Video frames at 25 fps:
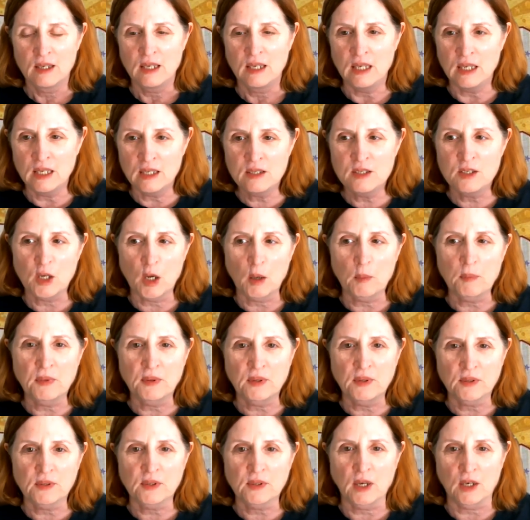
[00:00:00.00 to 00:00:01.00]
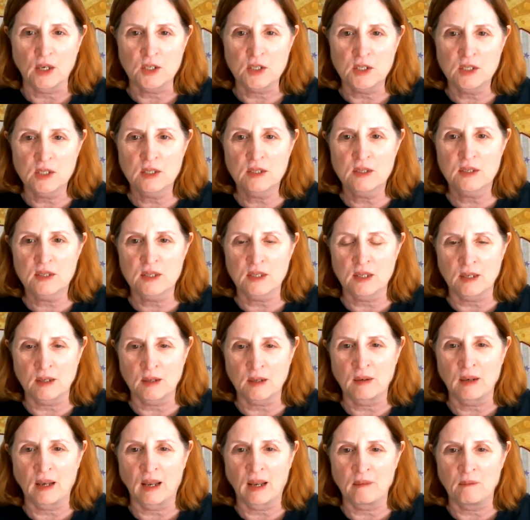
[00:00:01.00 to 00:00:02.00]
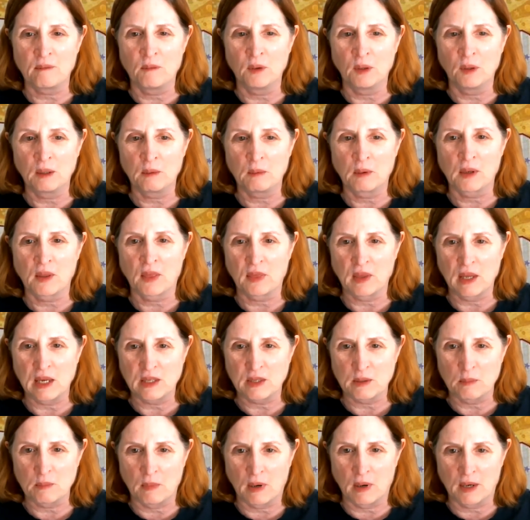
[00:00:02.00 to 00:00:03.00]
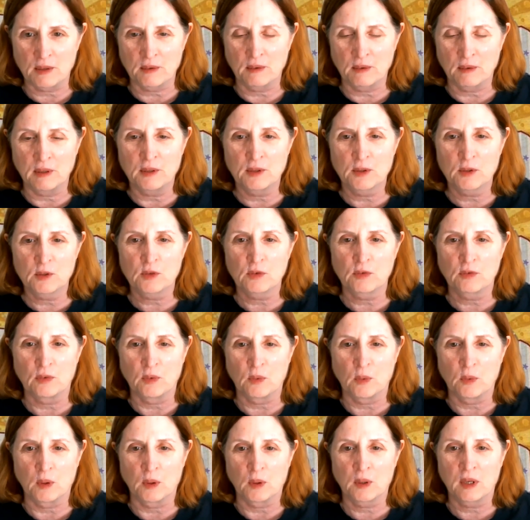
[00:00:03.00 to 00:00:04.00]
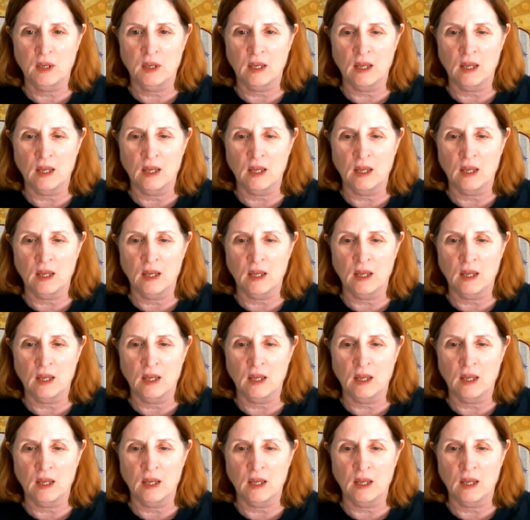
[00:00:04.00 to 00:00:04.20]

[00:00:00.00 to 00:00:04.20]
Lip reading: in-depth discussions, and I really want to thank the moderators for